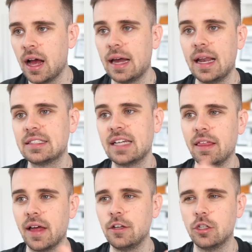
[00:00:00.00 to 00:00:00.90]
And let's say
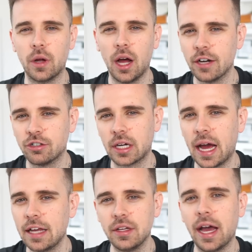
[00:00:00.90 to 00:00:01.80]
then you do it on
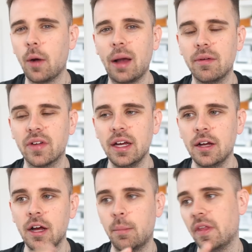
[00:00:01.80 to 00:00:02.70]
100k, you get away with it,
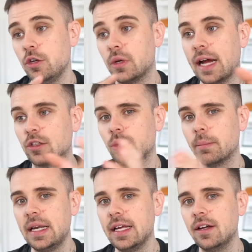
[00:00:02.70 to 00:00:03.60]
but then you get to 1
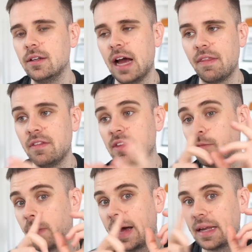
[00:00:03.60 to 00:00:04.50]
million and then this
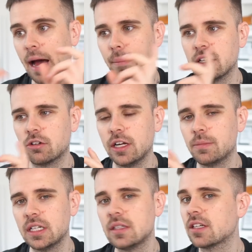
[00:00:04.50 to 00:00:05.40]
bad habit
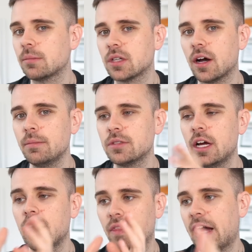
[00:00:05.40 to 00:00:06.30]
creeps in sometimes.
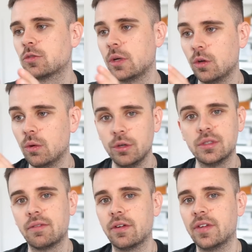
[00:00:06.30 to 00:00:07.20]
That's when you'll lose
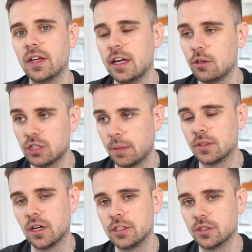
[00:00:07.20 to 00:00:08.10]
everything and you'll
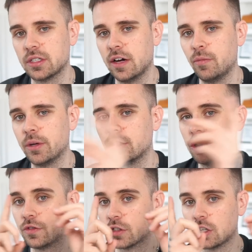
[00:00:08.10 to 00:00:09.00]
jeopardize yourself because
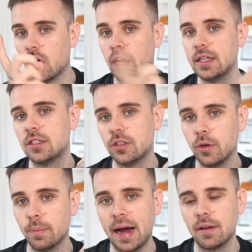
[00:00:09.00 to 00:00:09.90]
you've started to
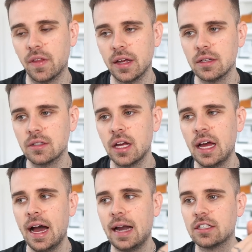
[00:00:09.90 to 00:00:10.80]
do bad things.
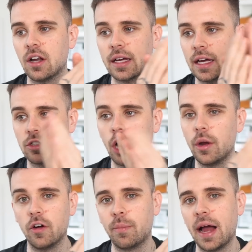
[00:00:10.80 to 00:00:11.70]
And it's like, it's going
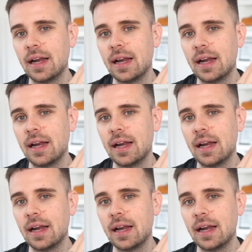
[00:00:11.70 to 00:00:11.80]
off plan